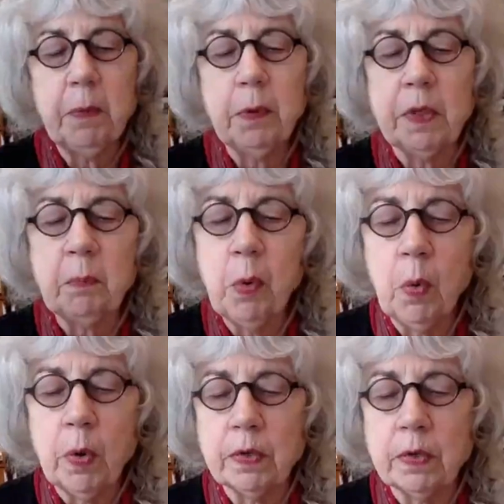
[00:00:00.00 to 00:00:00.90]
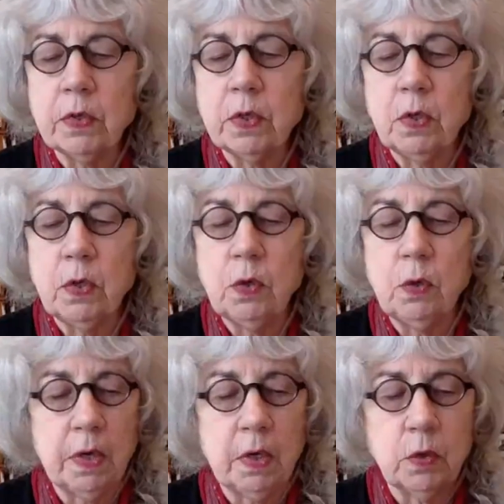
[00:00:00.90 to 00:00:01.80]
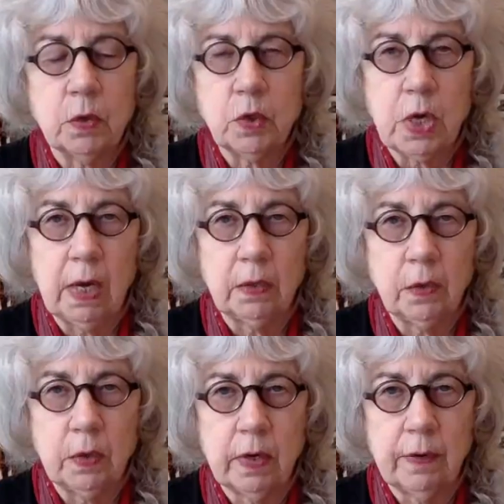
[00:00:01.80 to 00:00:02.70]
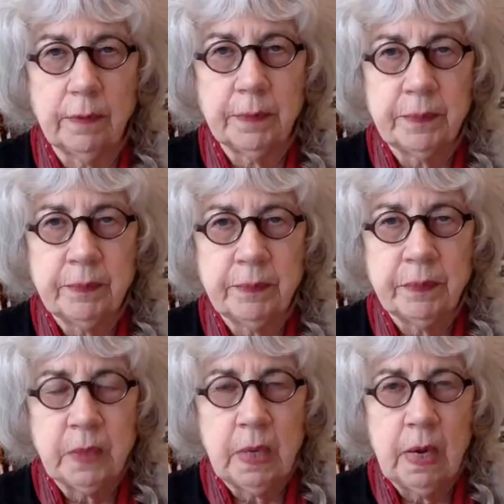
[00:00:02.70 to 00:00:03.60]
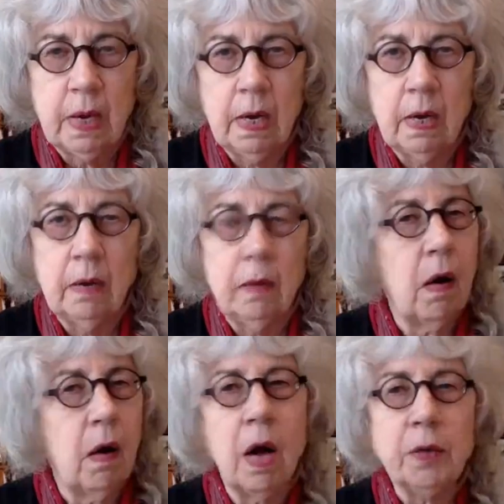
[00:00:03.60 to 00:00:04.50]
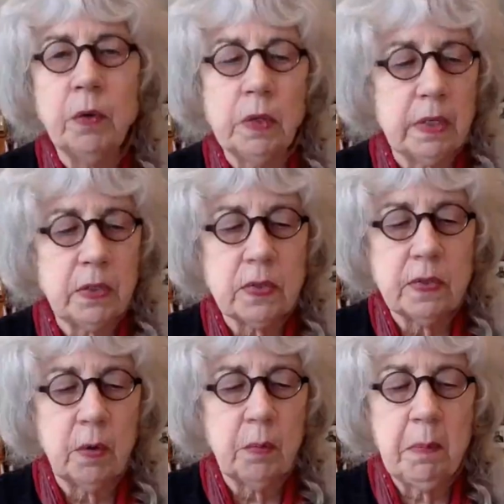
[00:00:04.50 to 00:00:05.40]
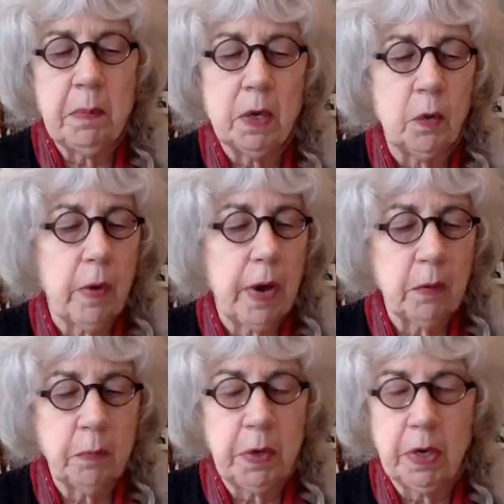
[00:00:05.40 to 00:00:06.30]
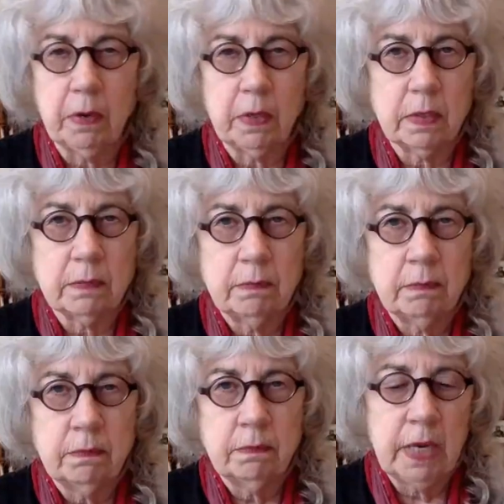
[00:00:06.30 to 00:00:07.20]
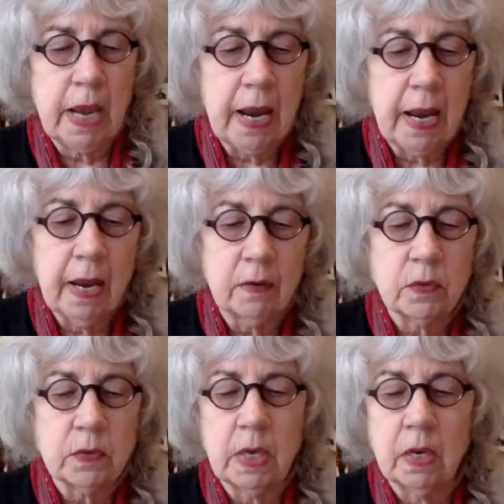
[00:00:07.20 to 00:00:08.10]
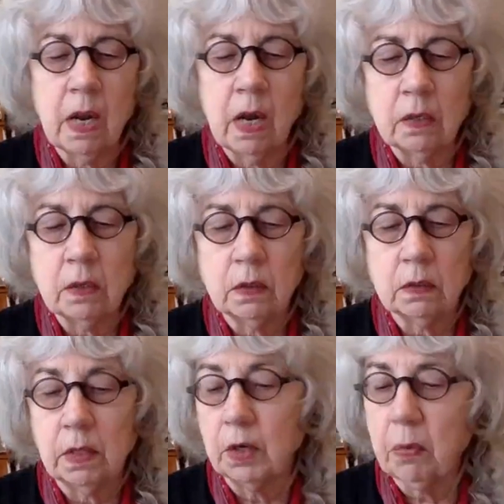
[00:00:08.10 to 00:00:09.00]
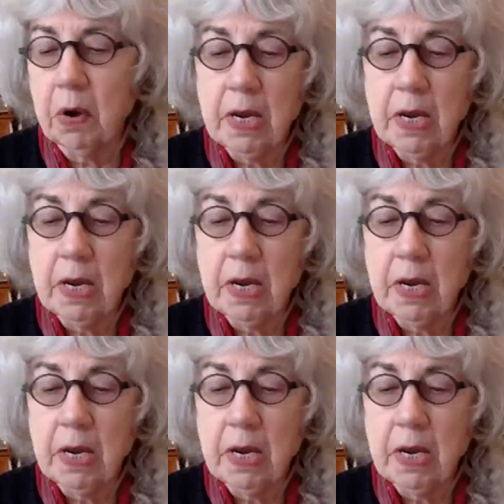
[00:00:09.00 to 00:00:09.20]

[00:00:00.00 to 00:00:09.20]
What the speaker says: people important to you in your childhood. On your list, there may be a grandparent, an aunt, an uncle, a